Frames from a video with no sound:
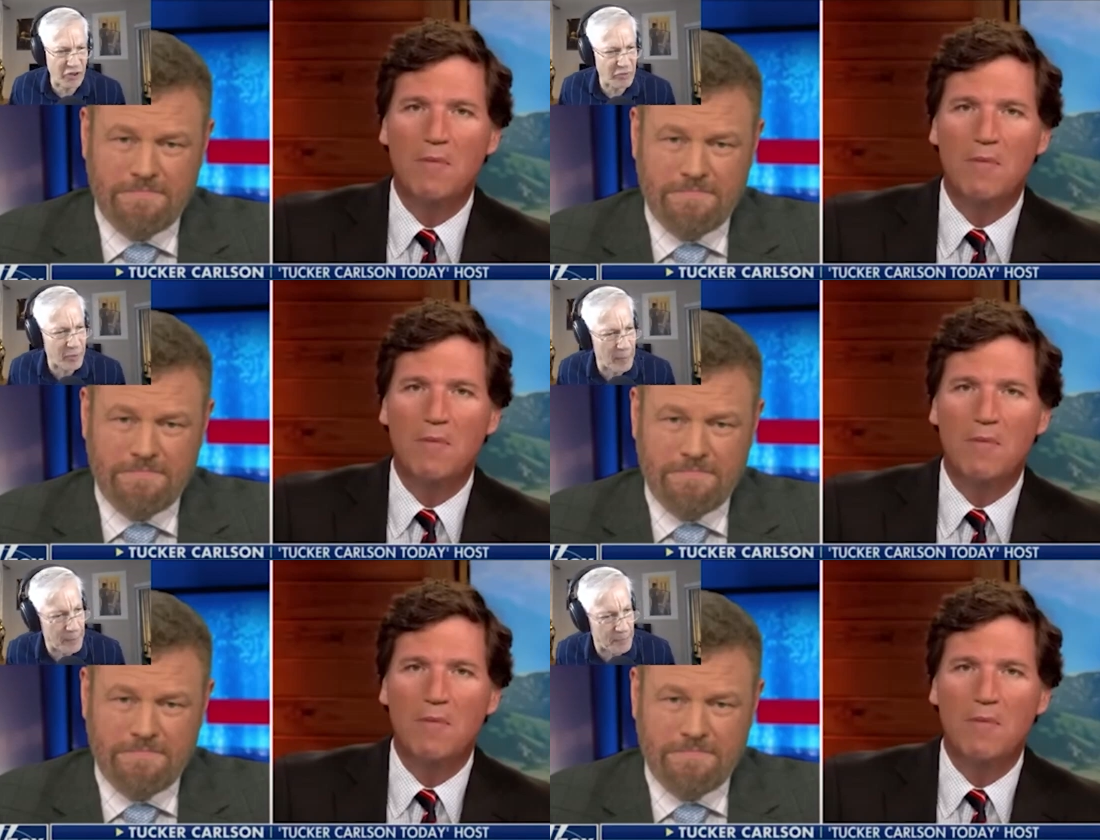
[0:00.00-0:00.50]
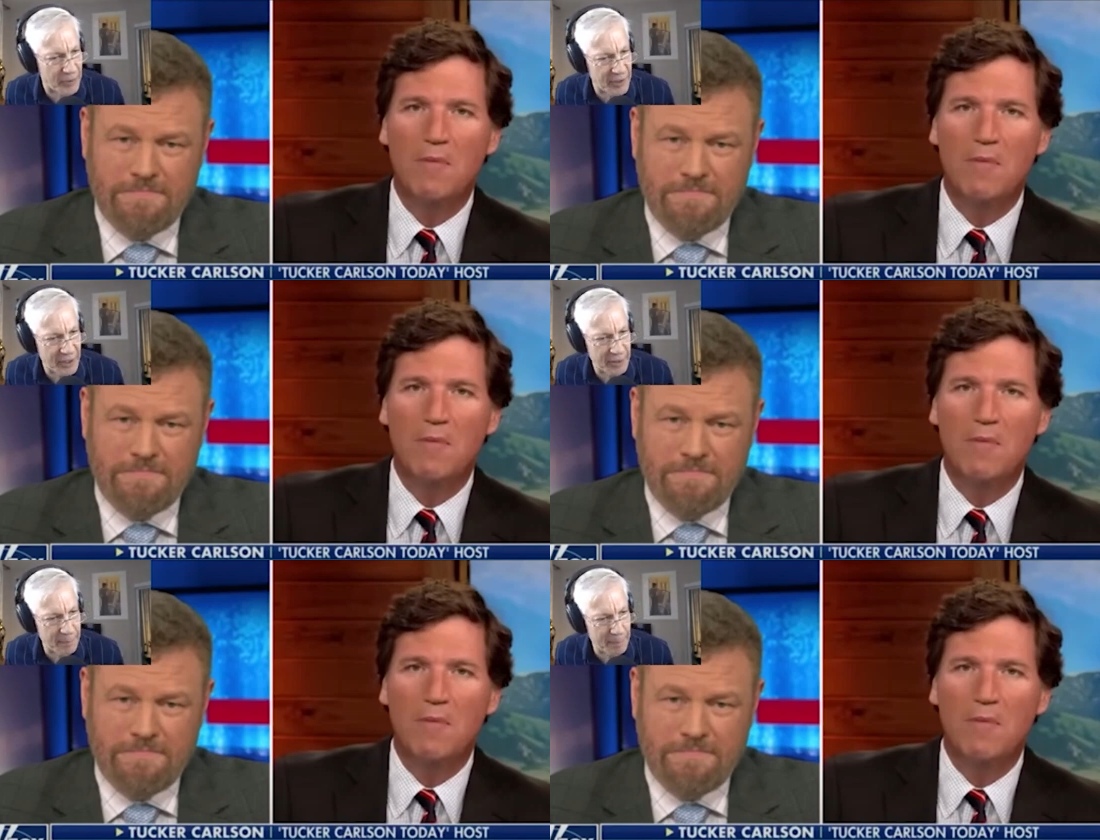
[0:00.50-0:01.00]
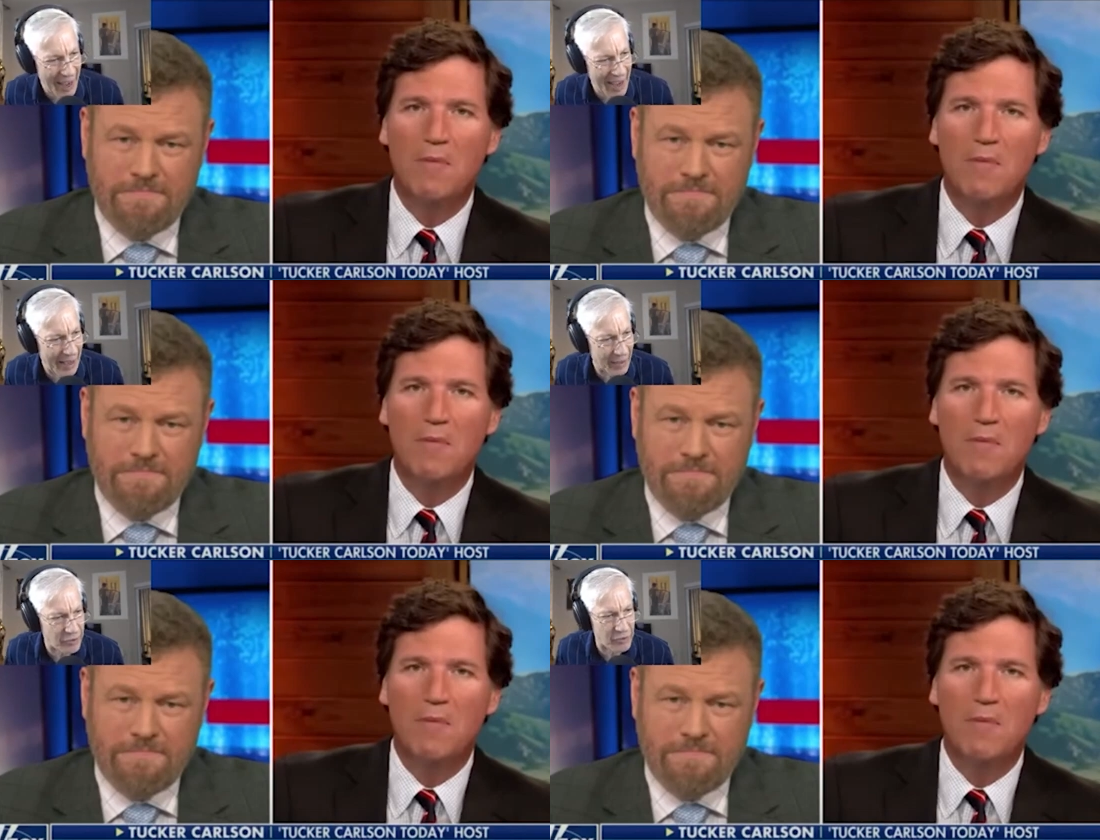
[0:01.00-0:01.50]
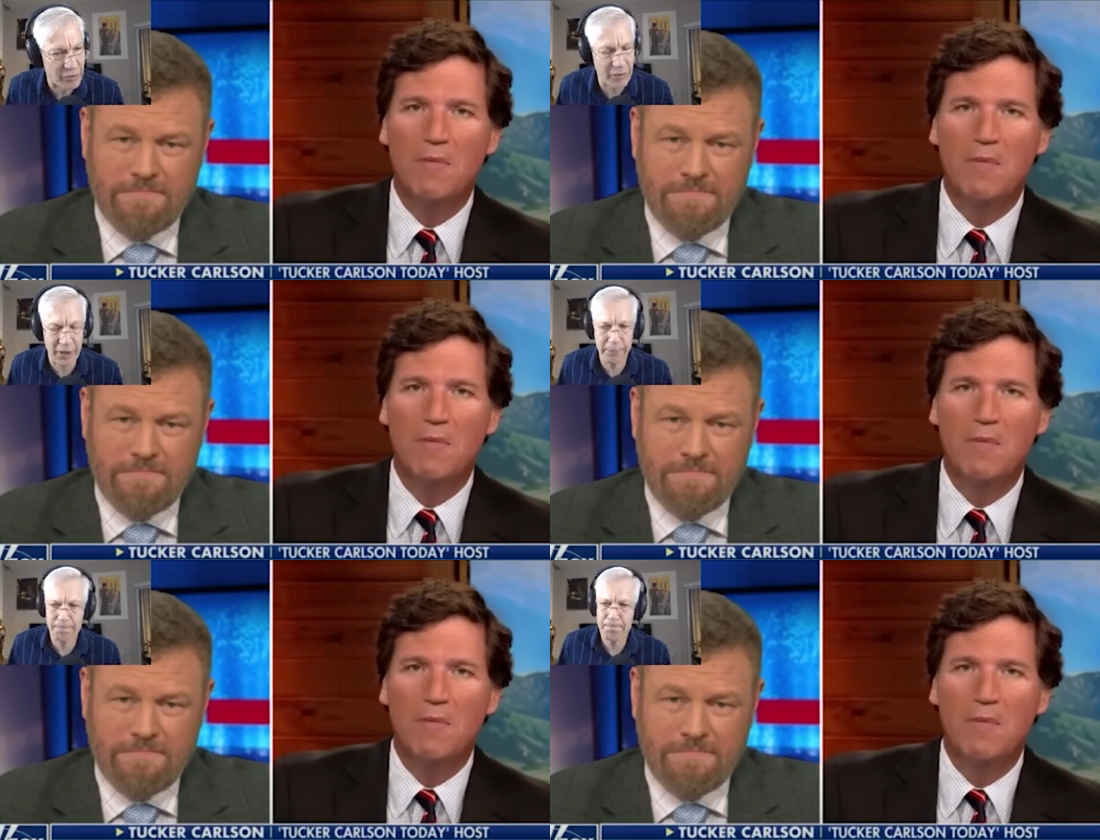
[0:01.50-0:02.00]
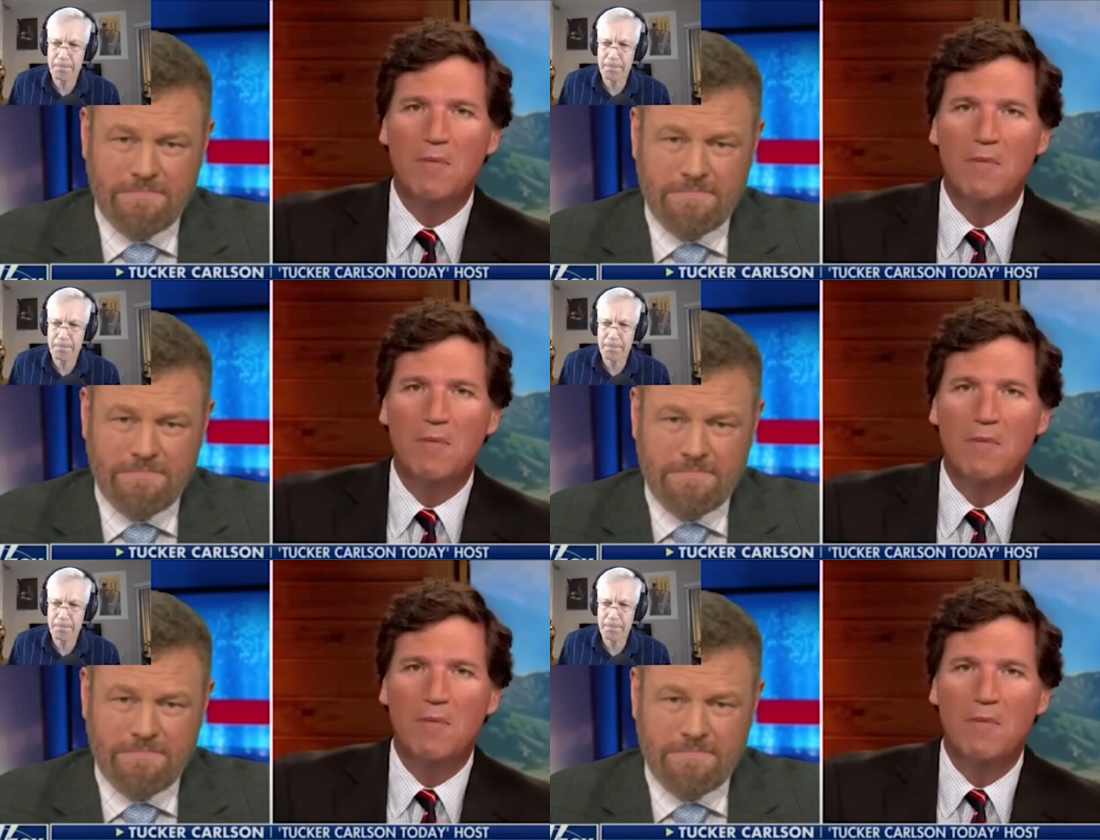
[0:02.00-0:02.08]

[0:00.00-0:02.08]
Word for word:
Speaker 1: seems to be pretty bad, right?